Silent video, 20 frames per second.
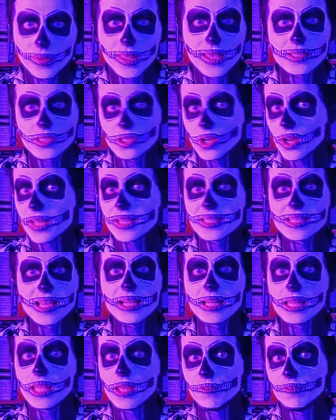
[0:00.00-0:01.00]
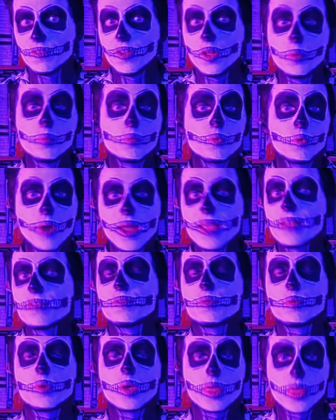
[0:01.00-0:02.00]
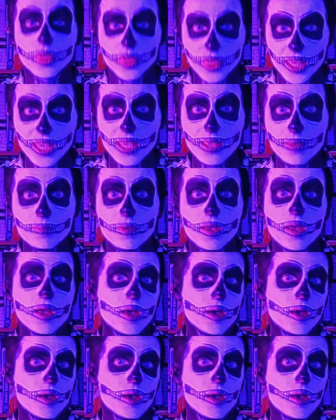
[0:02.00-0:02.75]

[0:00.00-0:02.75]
It's not exactly a film rife with theme,